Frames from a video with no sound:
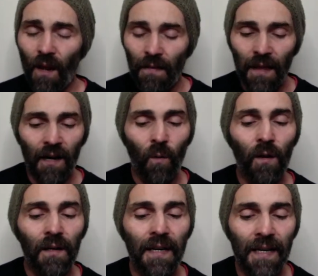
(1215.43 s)
the
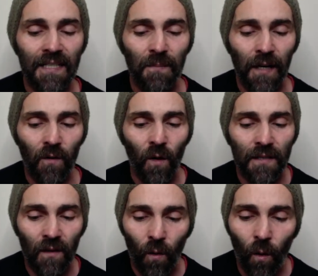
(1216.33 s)
equality needs to be
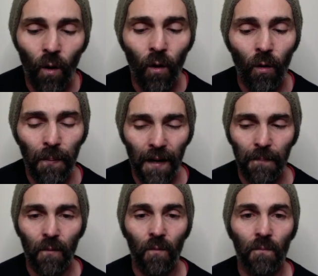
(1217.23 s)
across all
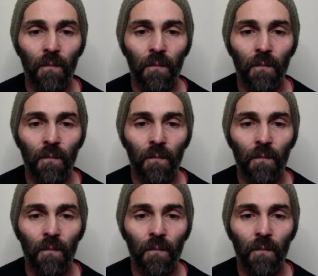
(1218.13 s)
people.